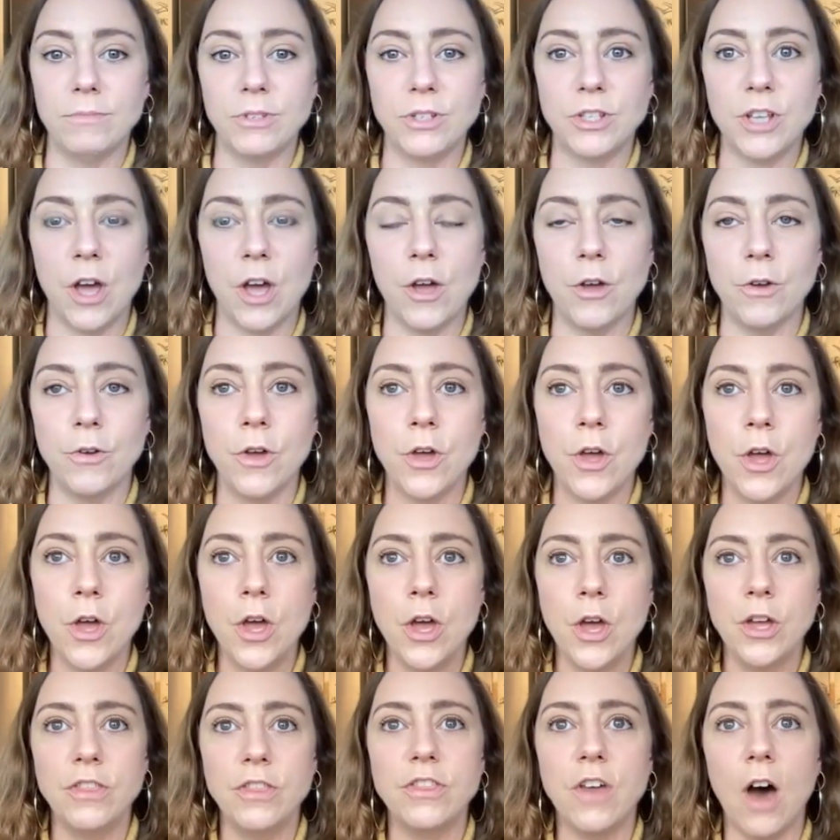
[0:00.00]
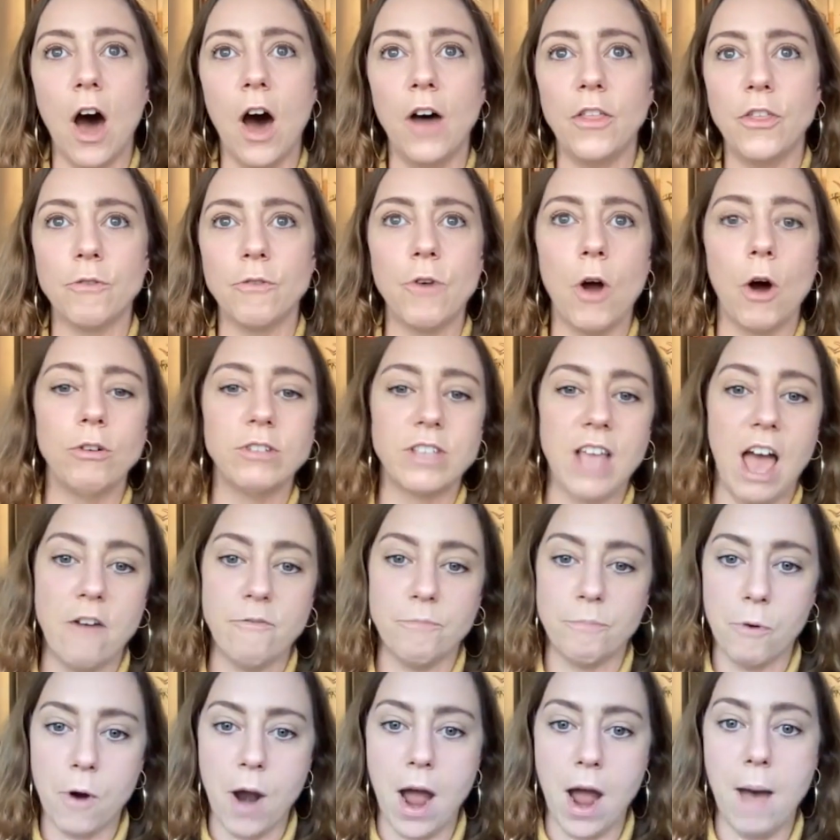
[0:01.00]
So other roles
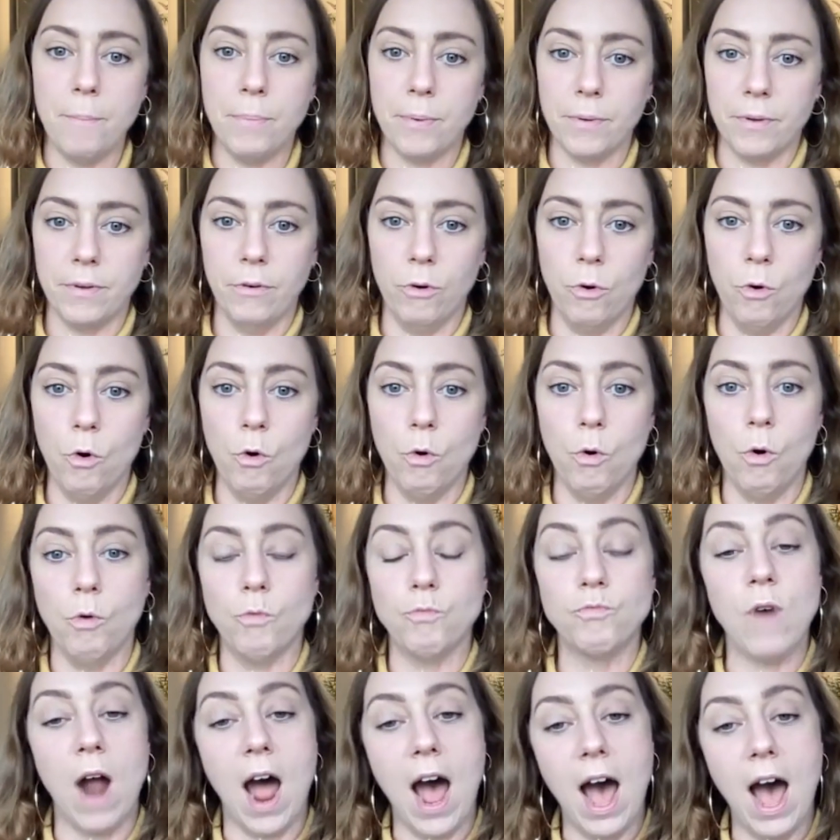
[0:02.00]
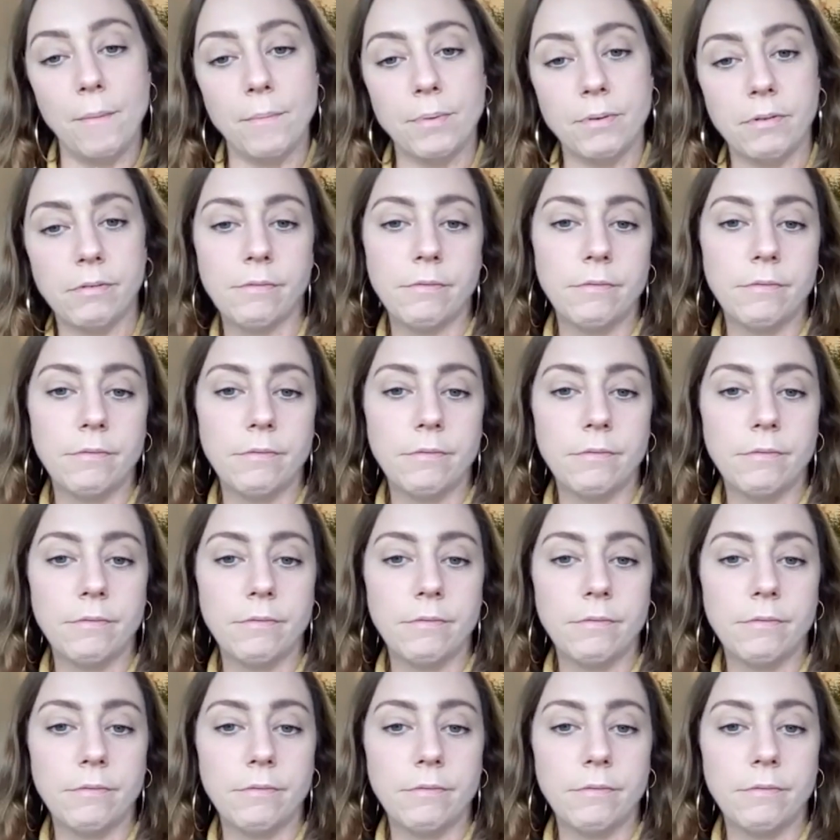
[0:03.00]
have prep or wrap,